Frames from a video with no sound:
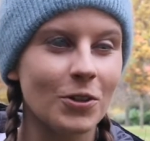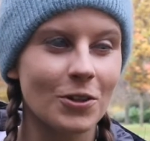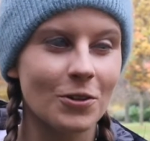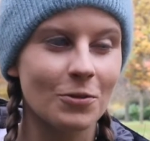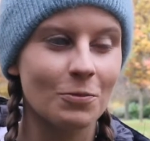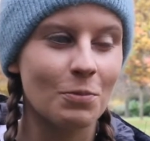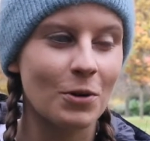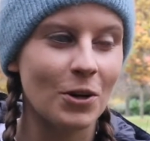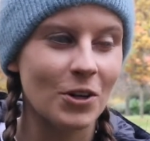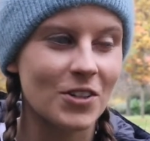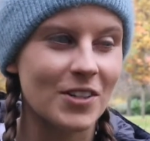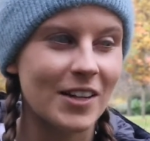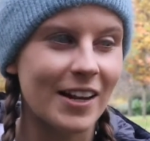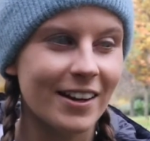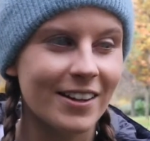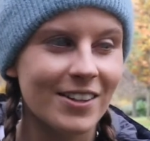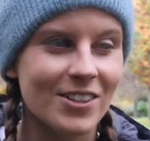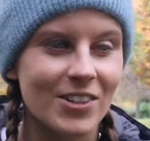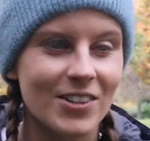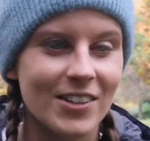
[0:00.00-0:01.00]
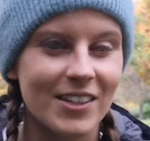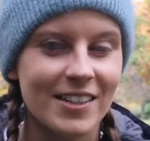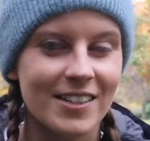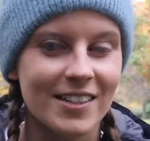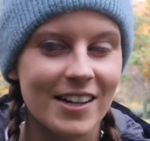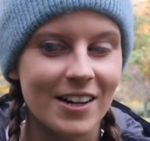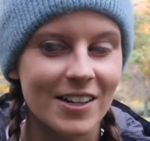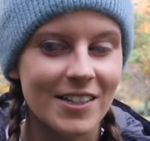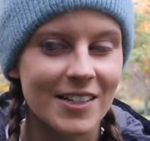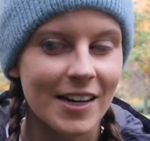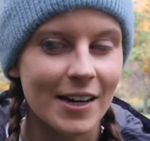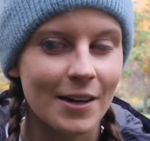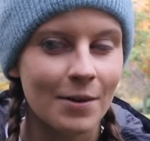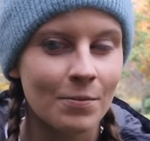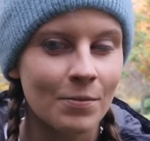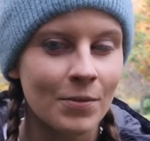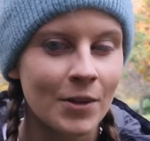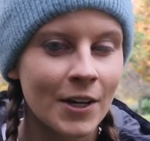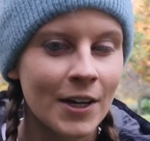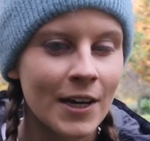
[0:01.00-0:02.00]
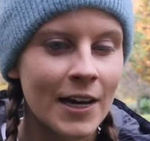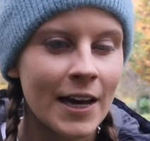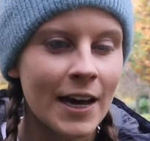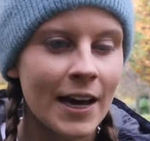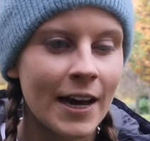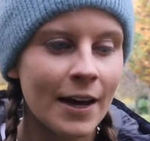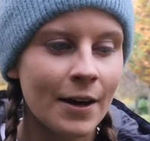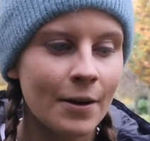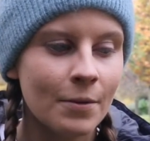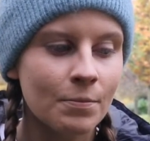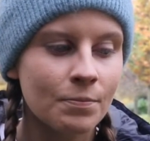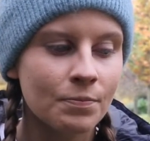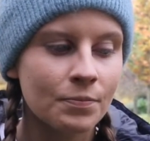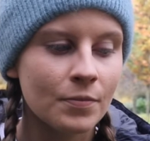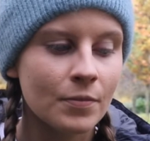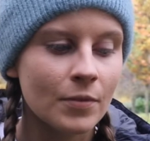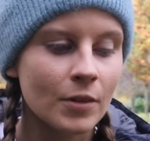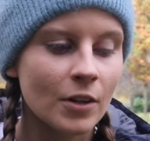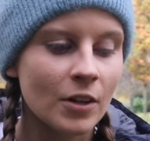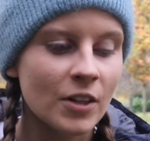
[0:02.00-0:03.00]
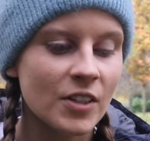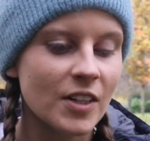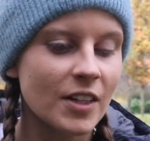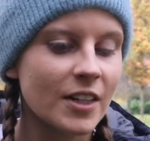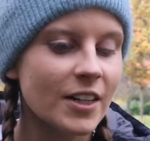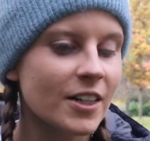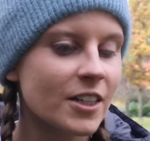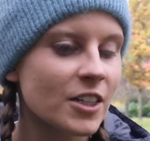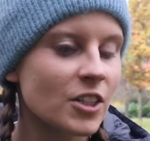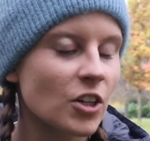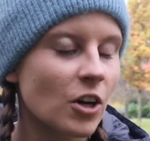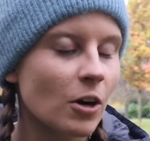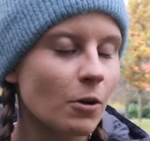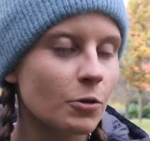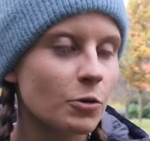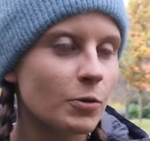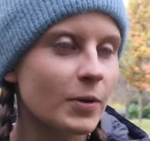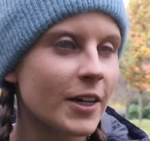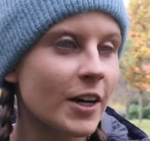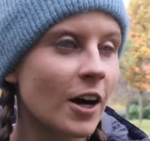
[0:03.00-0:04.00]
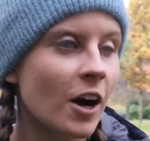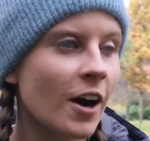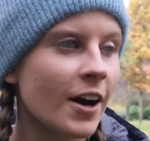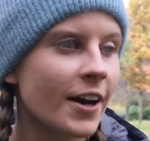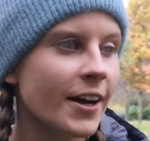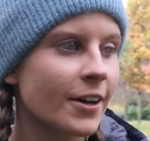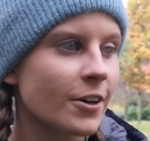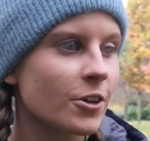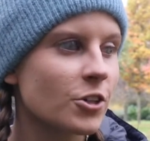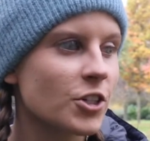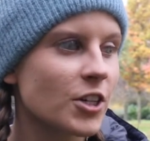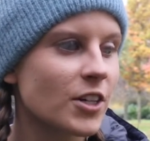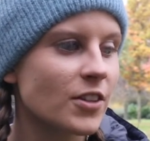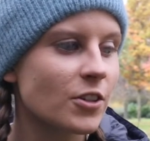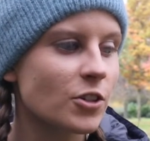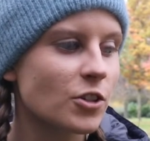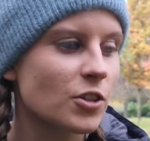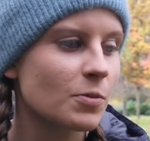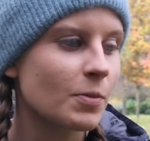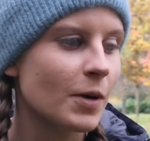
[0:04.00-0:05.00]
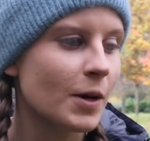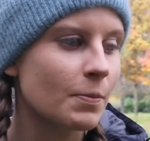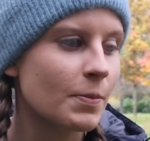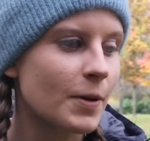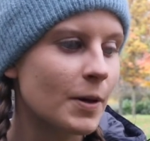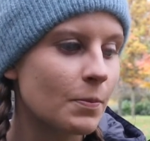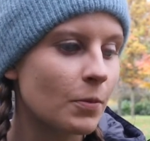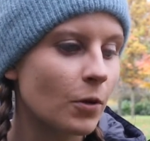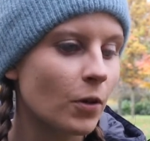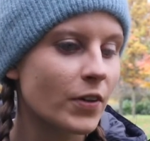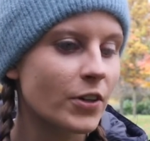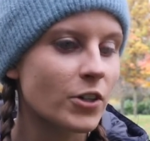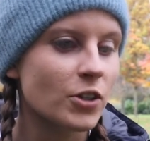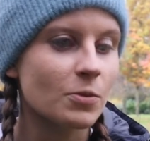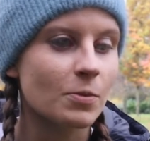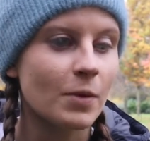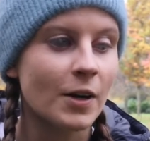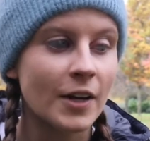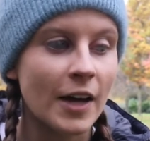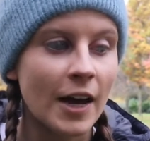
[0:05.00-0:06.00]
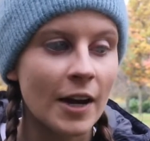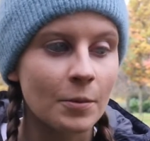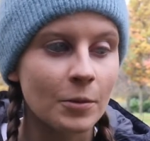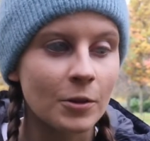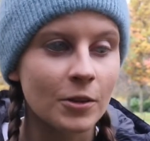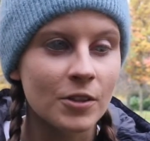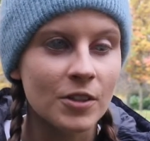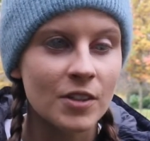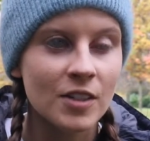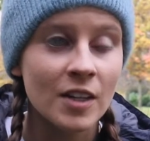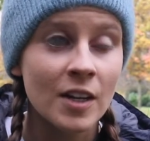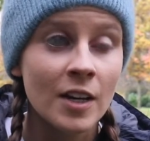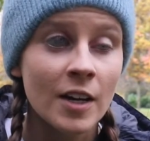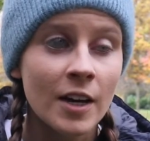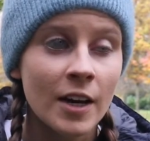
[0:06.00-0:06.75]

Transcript: Your personalities are the exact same, because I needed a dog with really high energy that doesn't mind people, that doesn't mind animals,